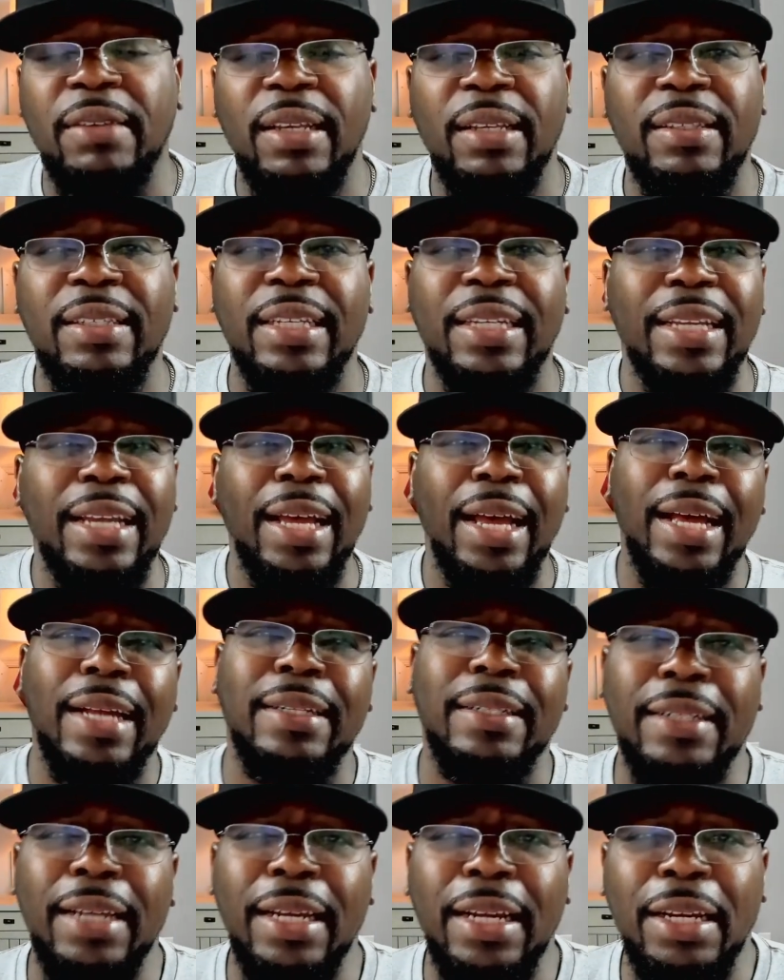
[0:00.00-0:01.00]
I said, God
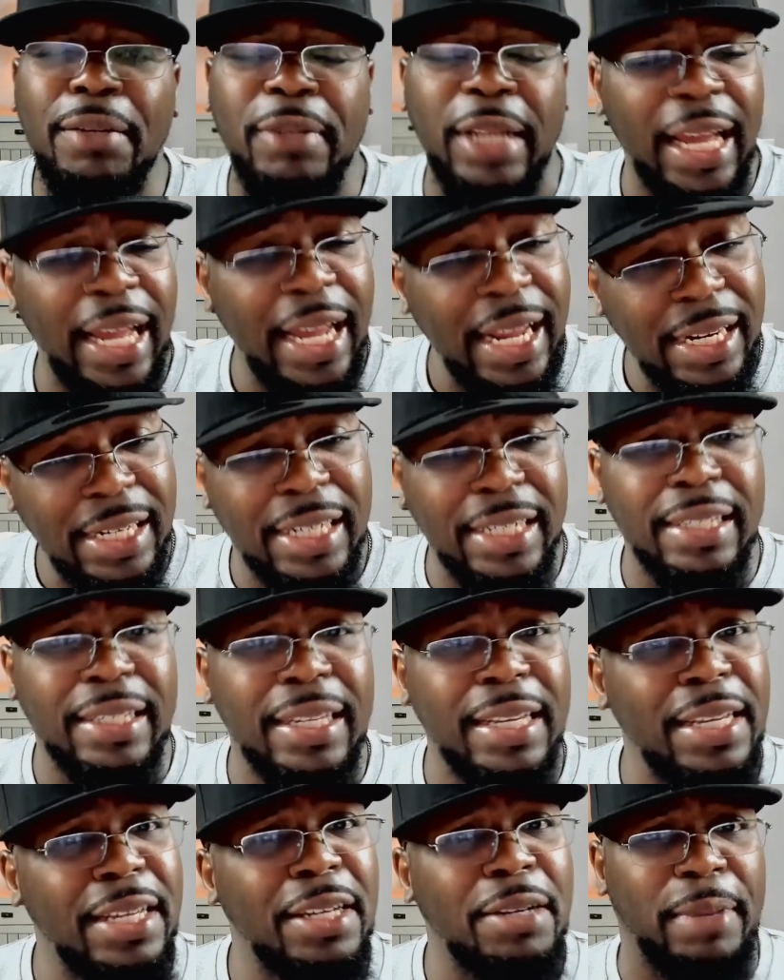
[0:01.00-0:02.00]
damn, the action is
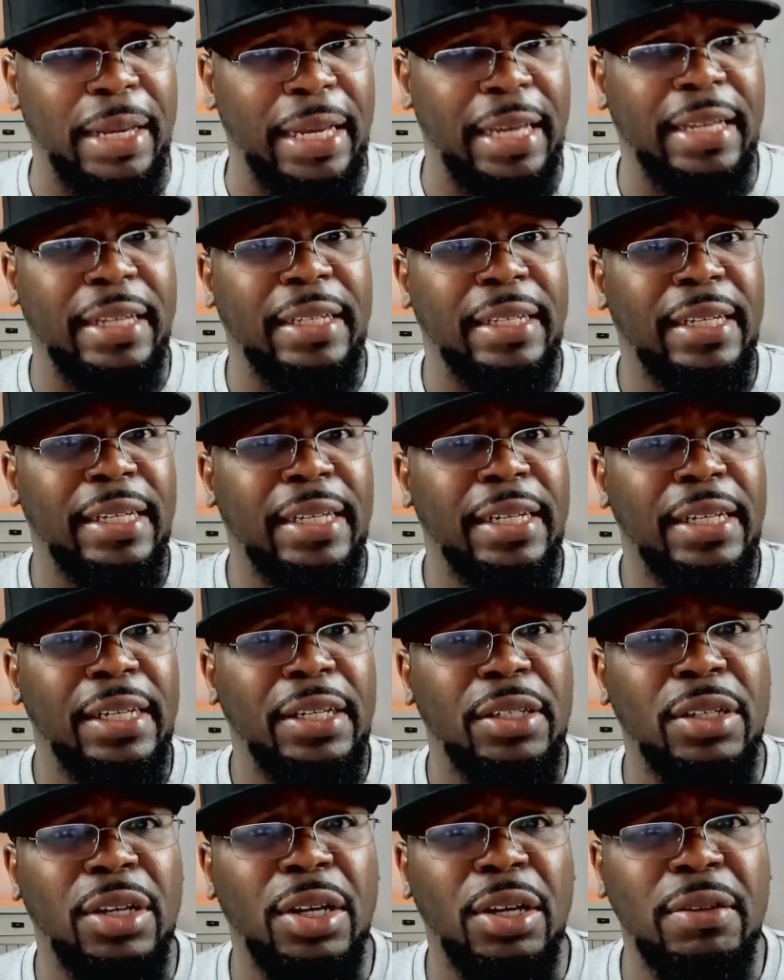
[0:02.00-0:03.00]
here, man.
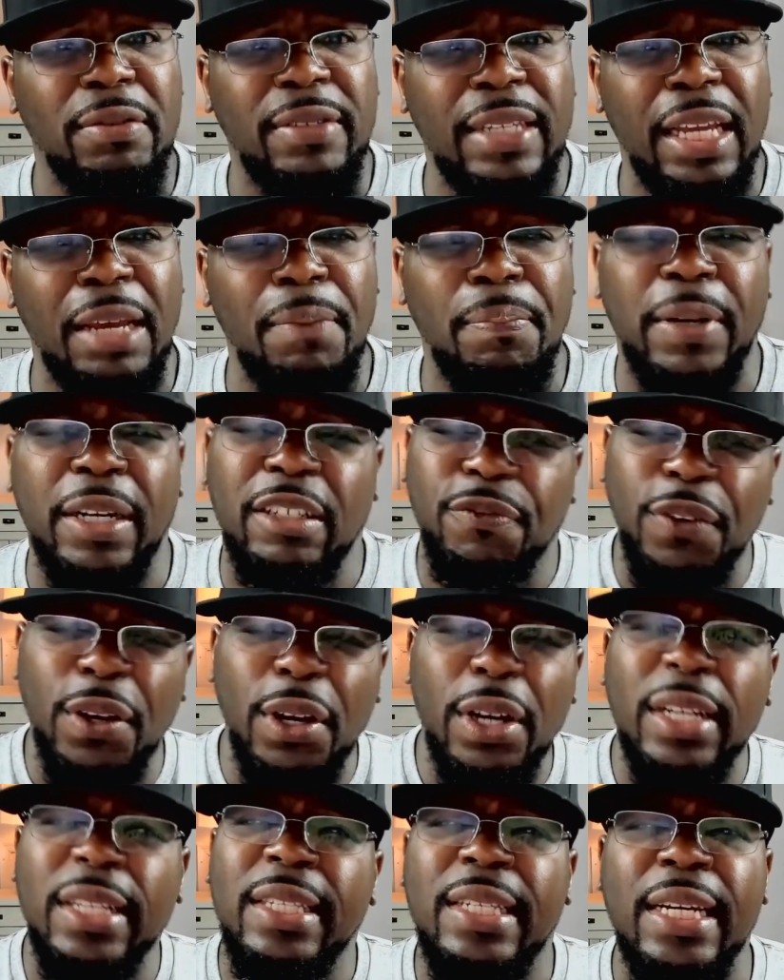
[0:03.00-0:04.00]
You know what I'm saying? But it's
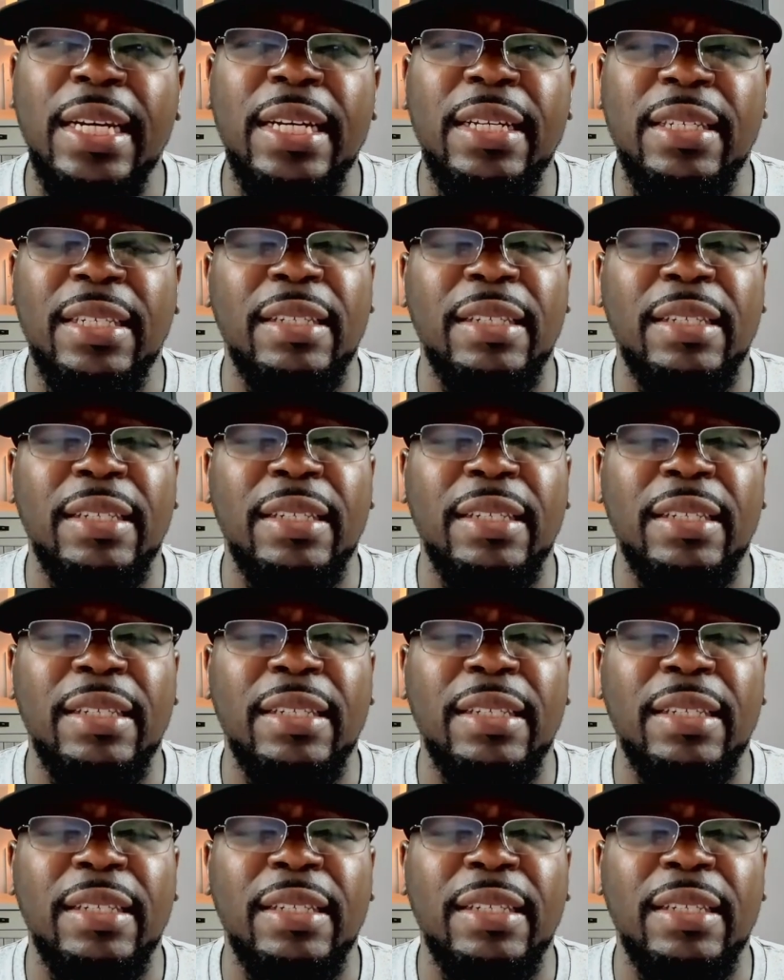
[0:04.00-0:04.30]
very tense.